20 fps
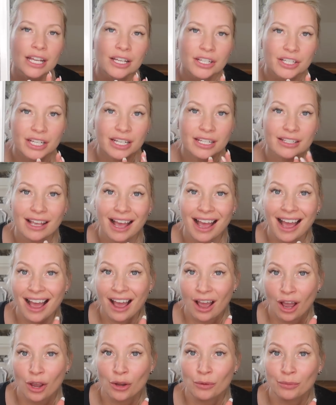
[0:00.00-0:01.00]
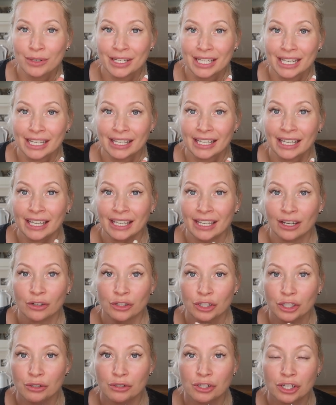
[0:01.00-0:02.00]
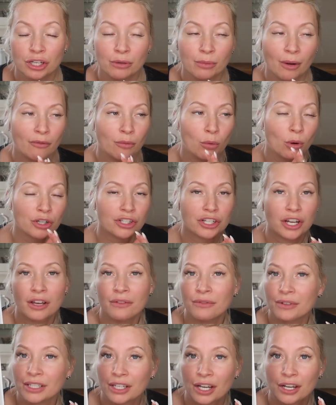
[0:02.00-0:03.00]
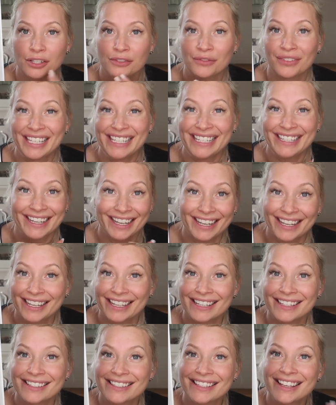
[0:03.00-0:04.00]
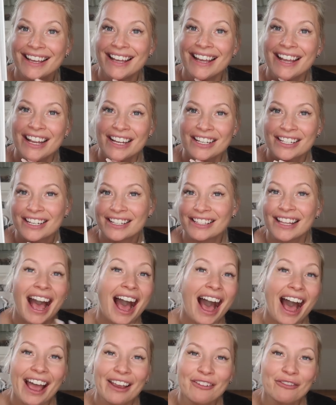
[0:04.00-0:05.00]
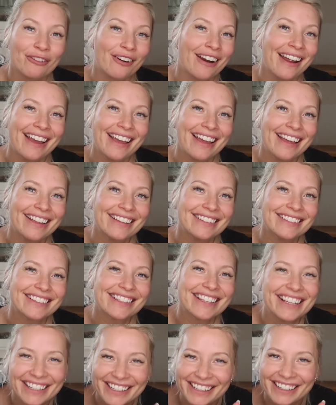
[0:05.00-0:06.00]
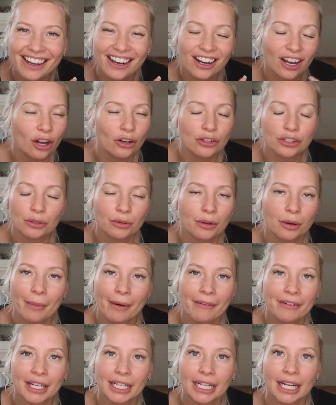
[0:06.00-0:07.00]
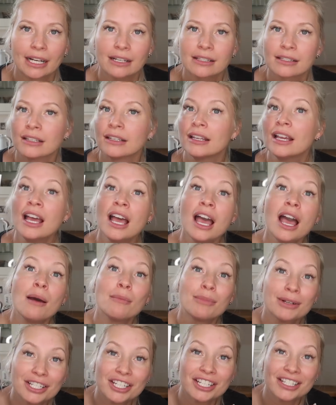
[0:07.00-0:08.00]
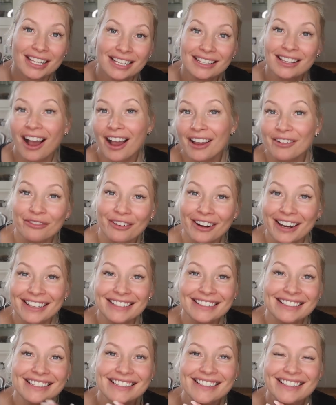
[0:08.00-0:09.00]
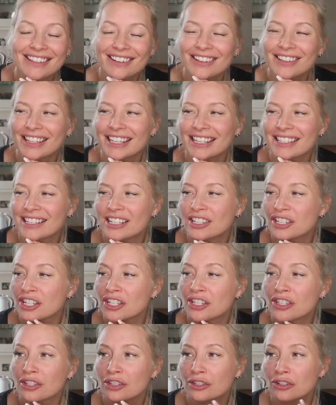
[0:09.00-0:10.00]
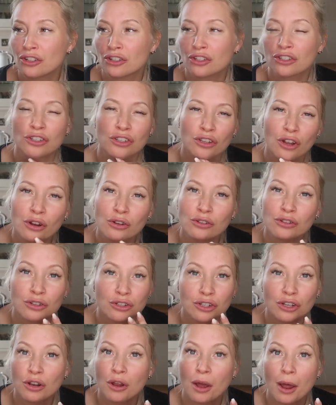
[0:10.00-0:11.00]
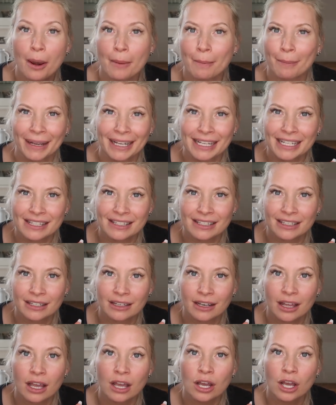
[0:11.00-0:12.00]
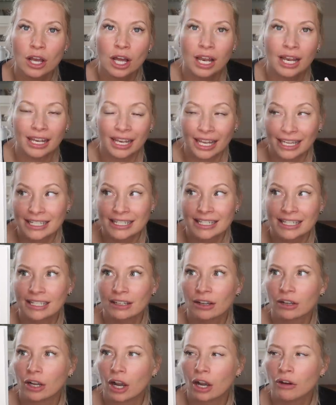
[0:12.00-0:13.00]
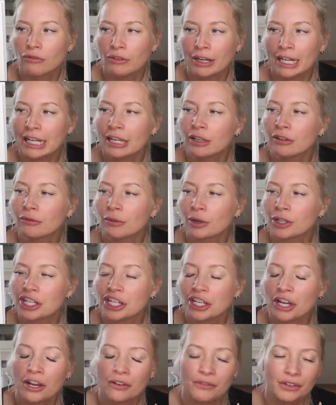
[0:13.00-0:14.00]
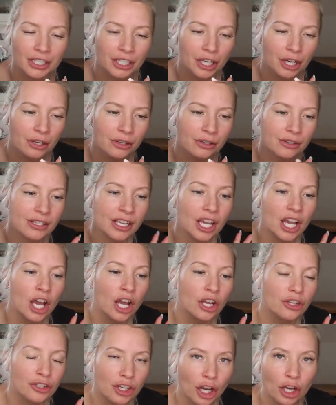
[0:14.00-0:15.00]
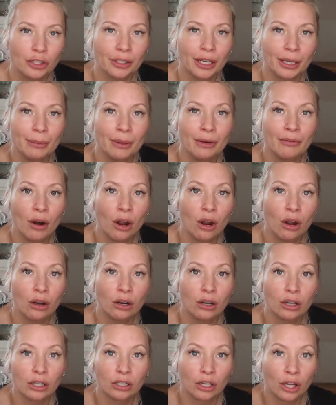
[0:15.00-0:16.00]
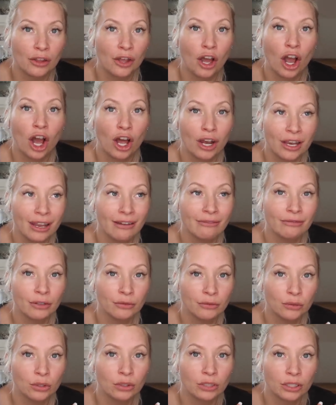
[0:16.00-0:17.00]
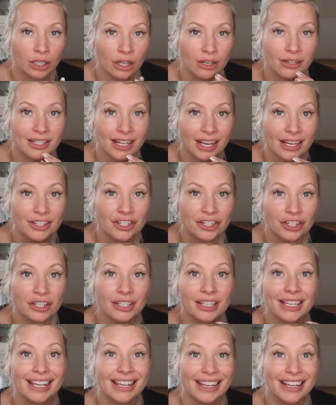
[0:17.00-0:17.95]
She's At Home with Nikki on YouTube. I've watched her videos for years. She's, hi friends. I can't do an American accent. But she says, hi friends, like this. And she's just such an amazing lady. Like, I really love watching her videos. Don't get me wrong, like, her level of organization